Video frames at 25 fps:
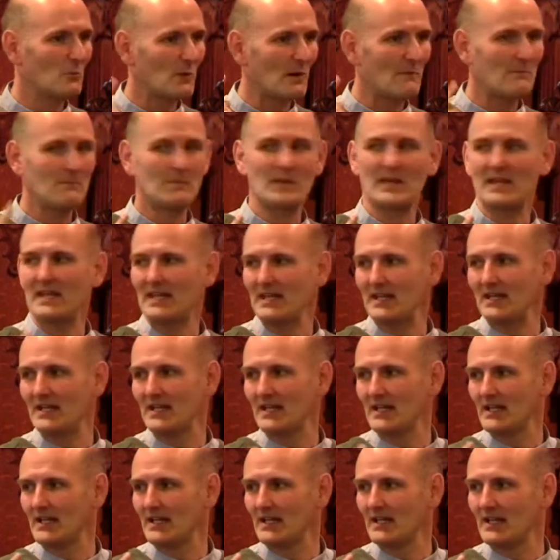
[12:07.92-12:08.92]
1p,
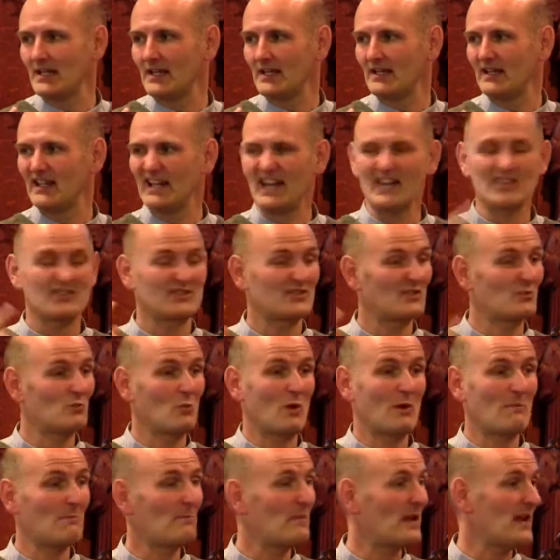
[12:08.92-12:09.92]
less than
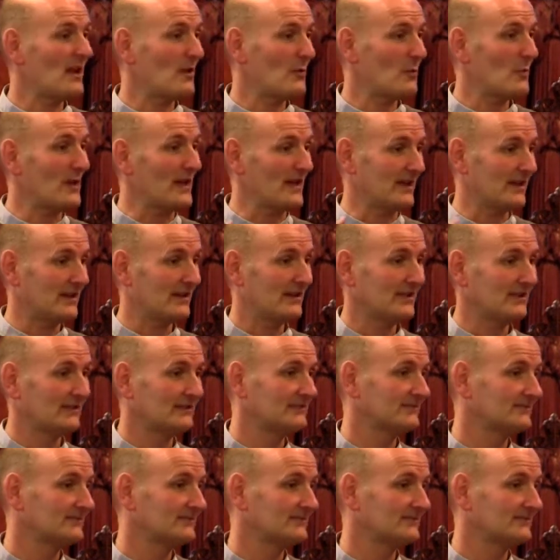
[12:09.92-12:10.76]
1p a week.